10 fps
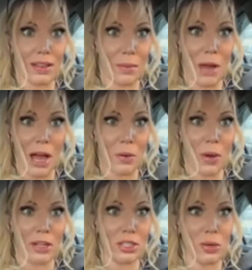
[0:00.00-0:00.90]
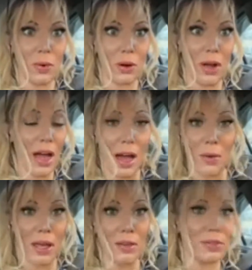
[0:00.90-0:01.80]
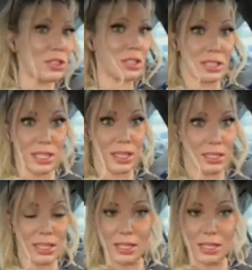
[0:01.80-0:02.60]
I'm not quite sure how I even just did this.